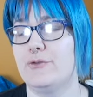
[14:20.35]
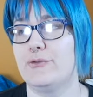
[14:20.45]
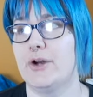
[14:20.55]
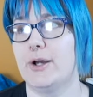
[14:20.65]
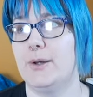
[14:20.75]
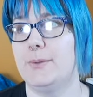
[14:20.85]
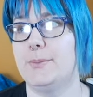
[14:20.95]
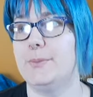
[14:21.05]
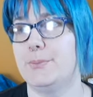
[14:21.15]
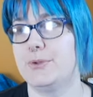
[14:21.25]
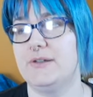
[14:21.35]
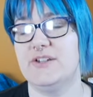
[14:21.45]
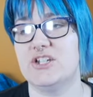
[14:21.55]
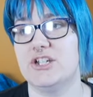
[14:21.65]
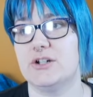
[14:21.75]
from
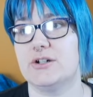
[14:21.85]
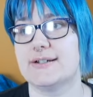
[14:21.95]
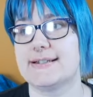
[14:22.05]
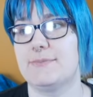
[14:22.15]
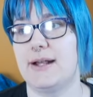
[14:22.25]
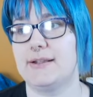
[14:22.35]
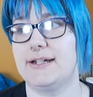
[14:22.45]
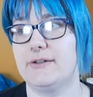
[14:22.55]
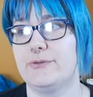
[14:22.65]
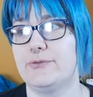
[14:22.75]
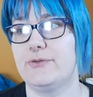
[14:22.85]
previous years in my life